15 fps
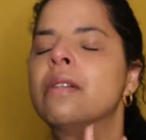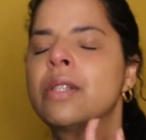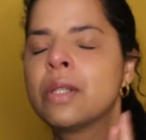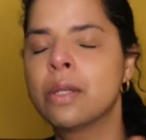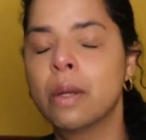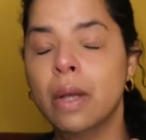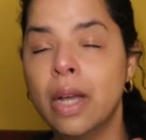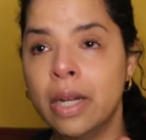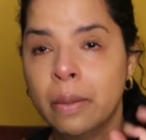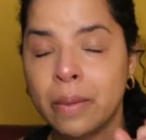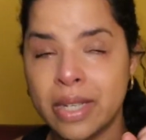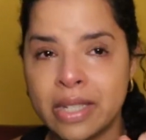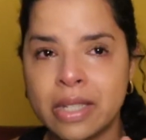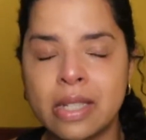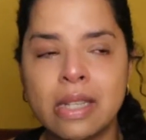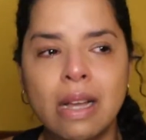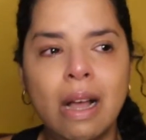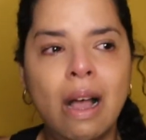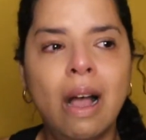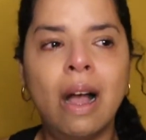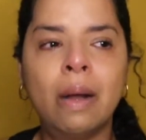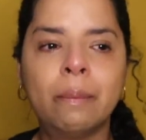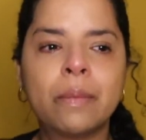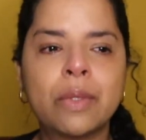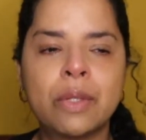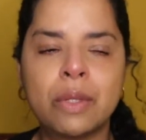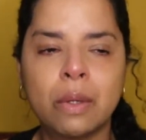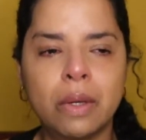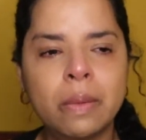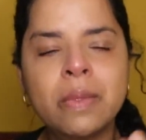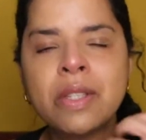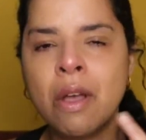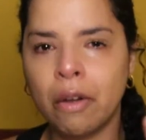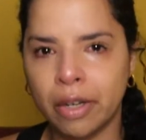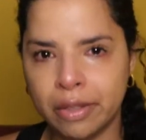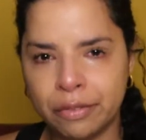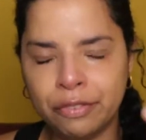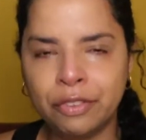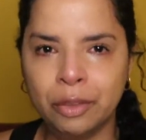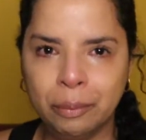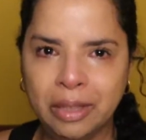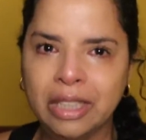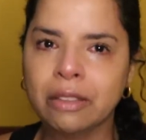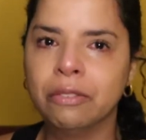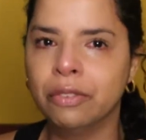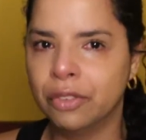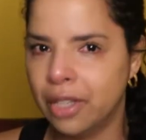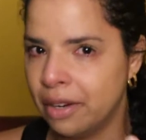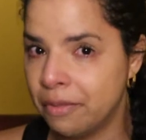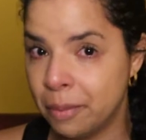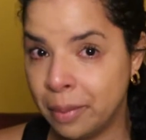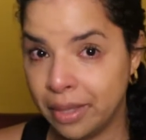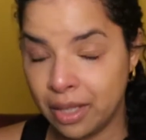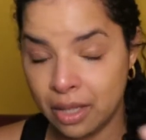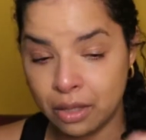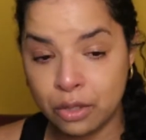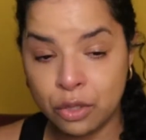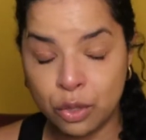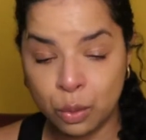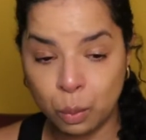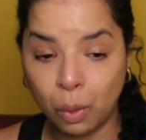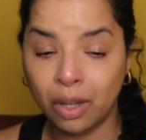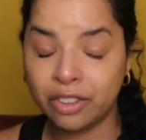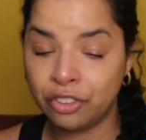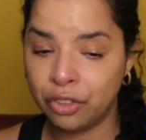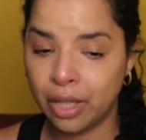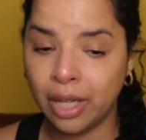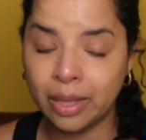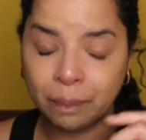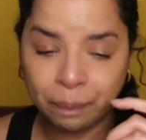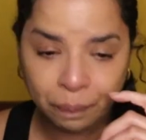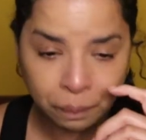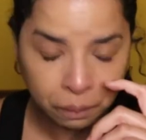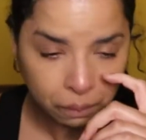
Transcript: So anyways, um, so it was hard for me and for everybody else to watch that.